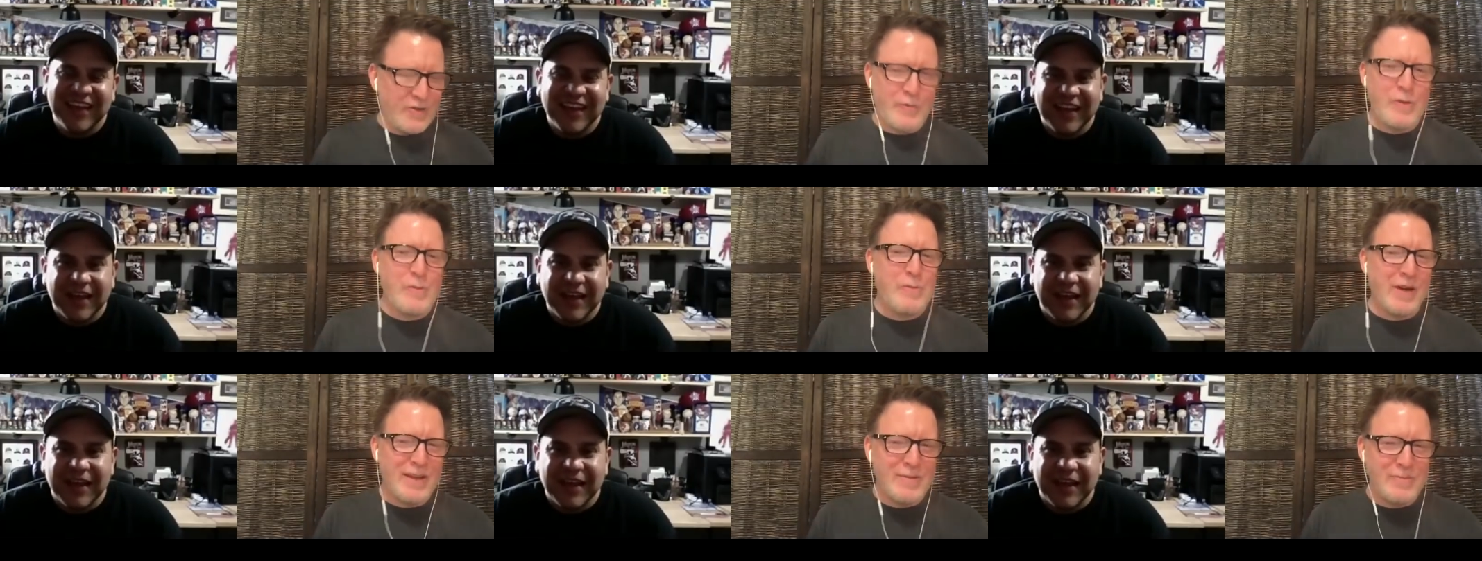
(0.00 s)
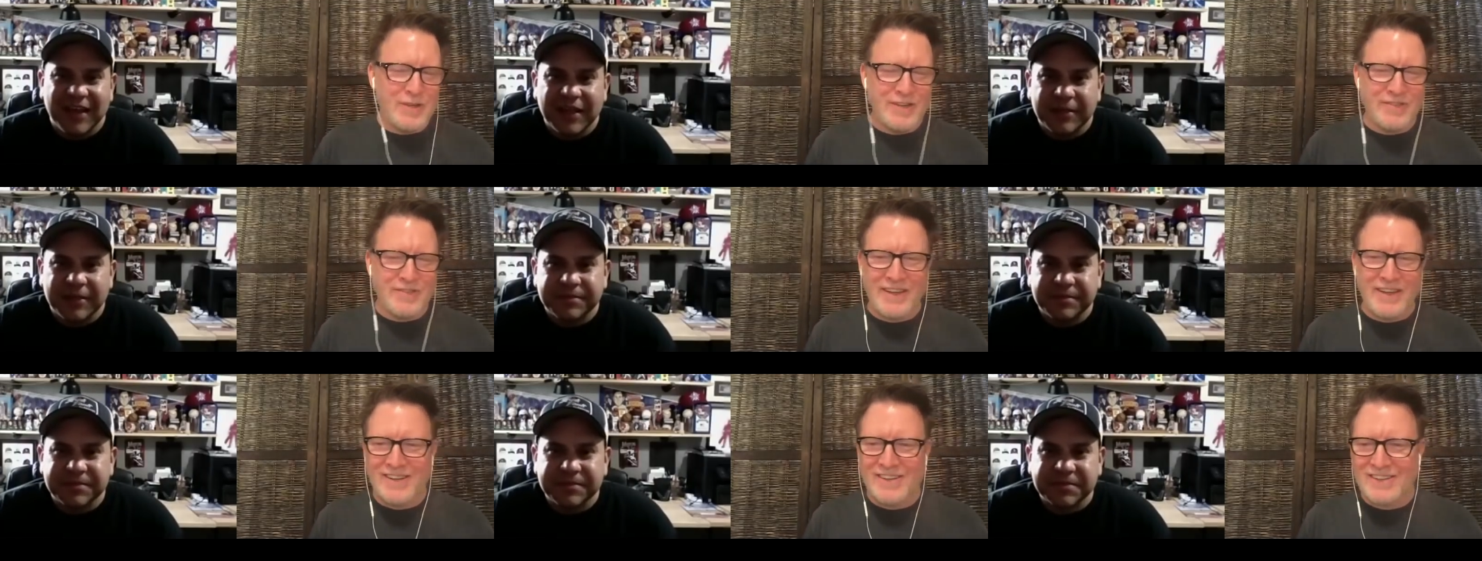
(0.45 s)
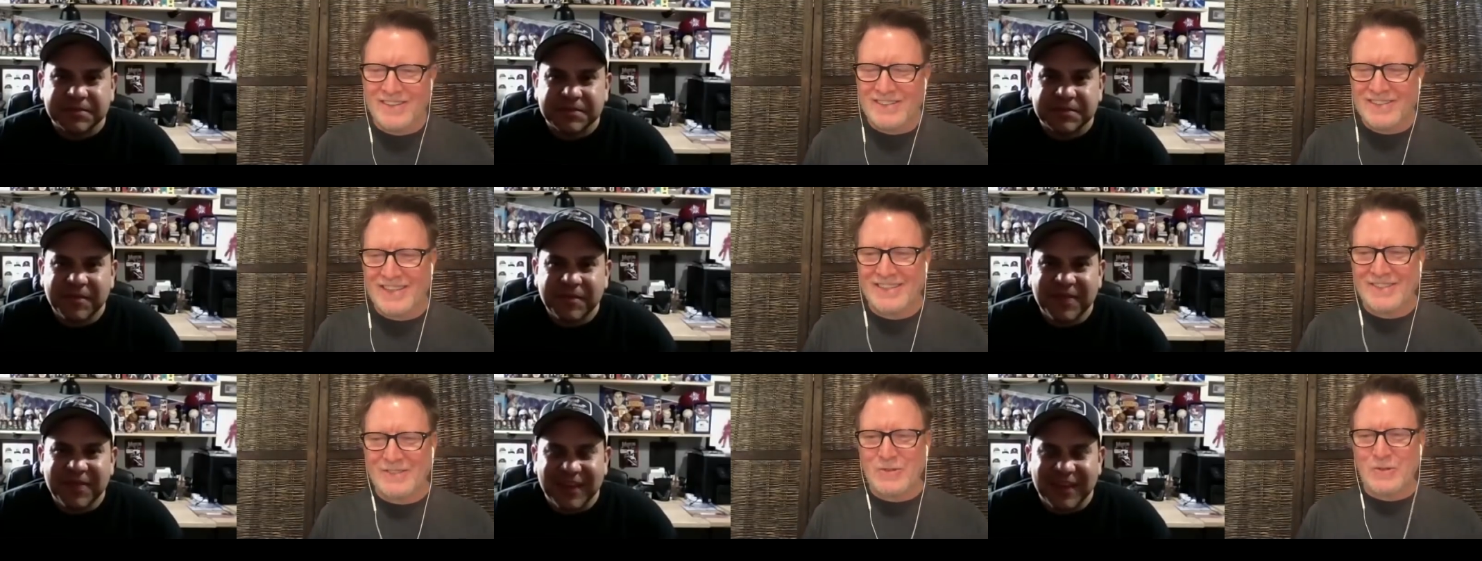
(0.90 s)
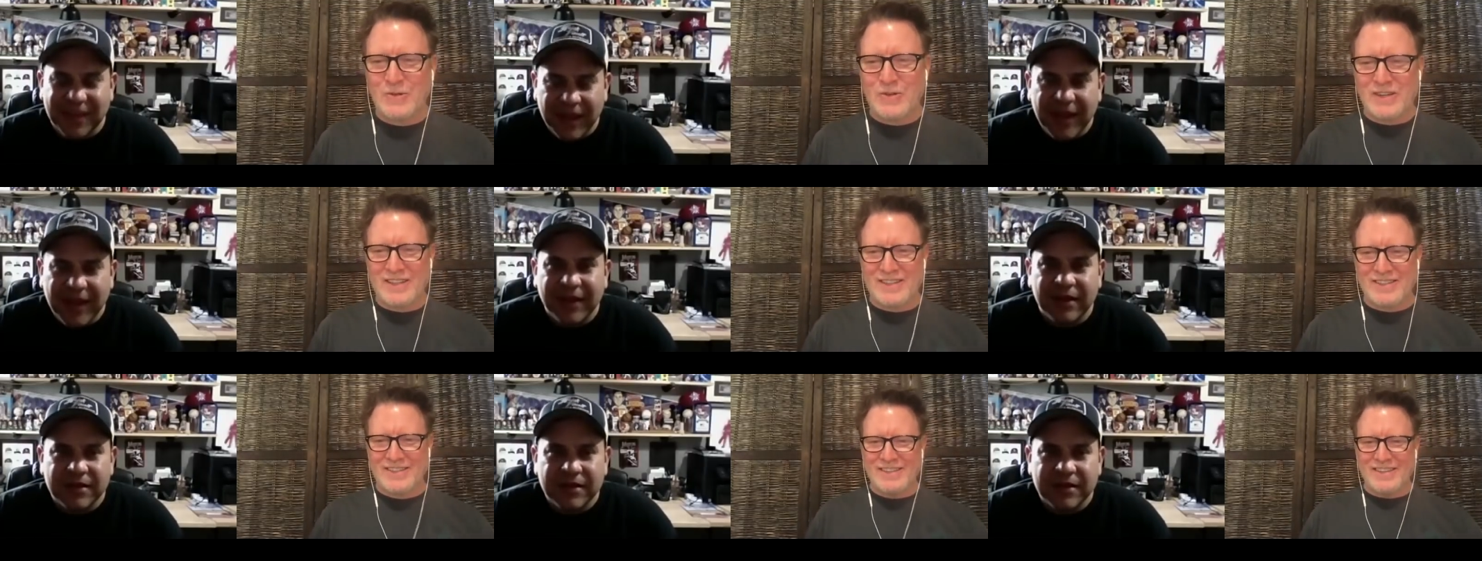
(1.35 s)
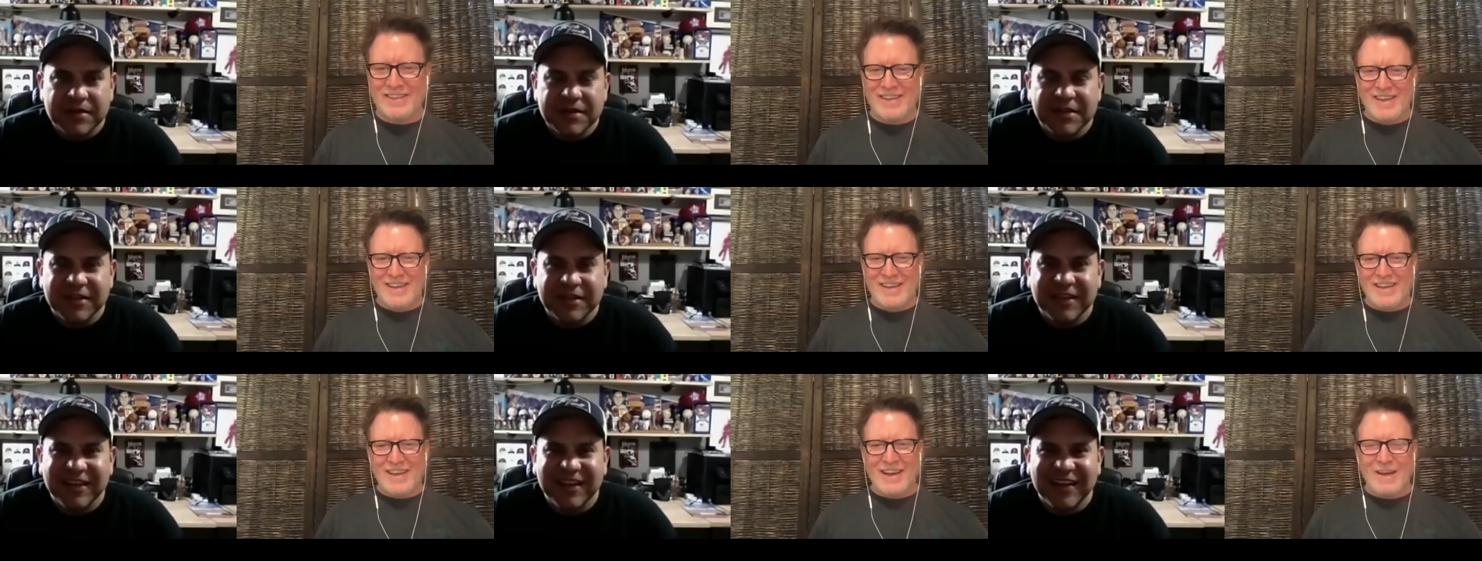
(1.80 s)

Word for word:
Speaker 1: Remind me if I don't, because that's cool. Because yeah.